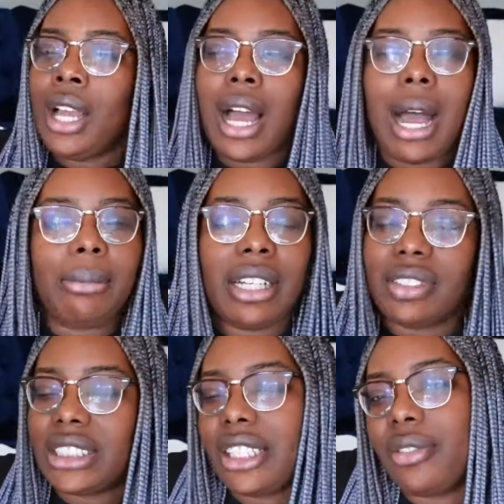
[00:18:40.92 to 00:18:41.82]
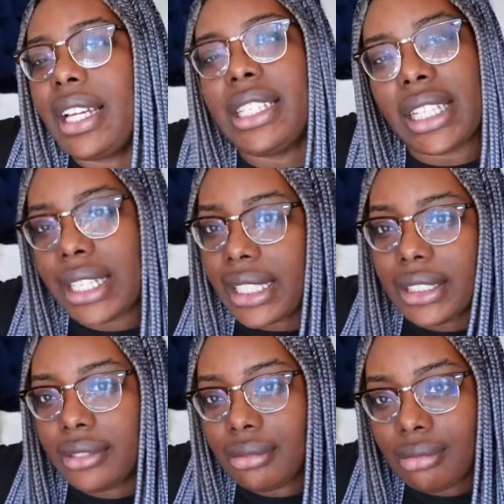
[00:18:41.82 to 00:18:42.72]
I'm never telling you anything
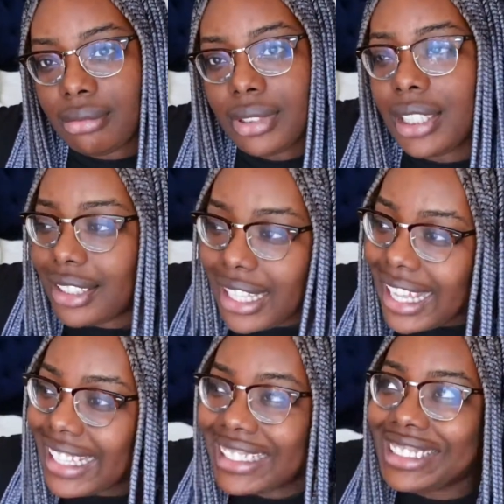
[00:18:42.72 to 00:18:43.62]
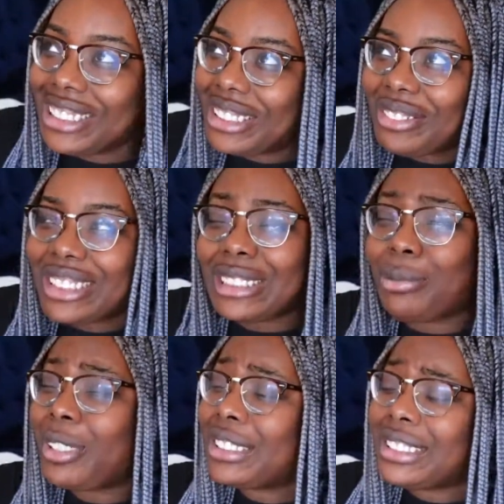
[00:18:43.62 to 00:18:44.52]
again. Like, you know what I mean?
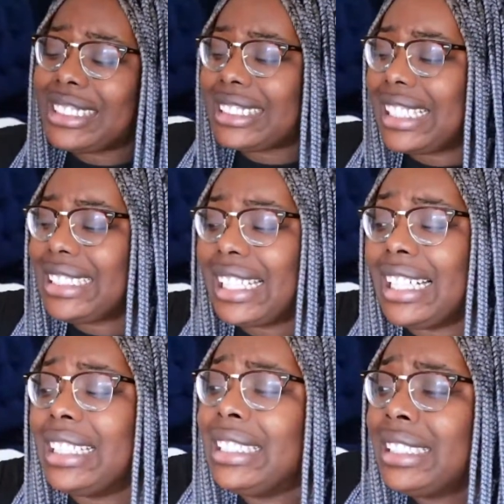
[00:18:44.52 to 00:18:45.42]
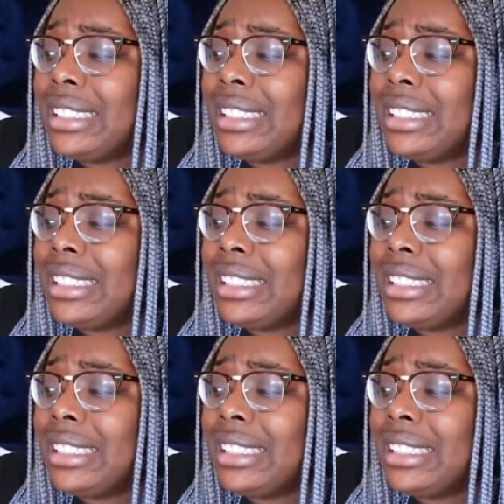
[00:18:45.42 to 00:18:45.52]
Some friends are just like that.